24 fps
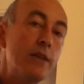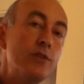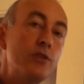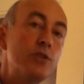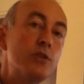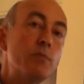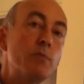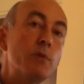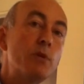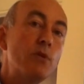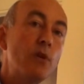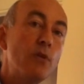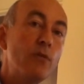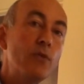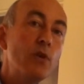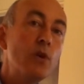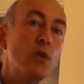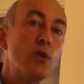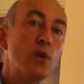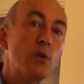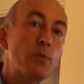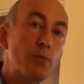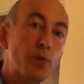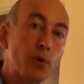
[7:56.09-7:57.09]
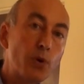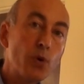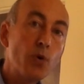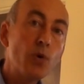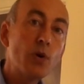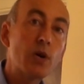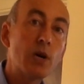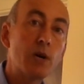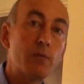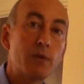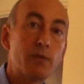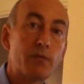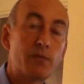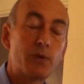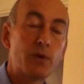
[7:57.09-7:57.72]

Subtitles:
you should be reviewing your programme of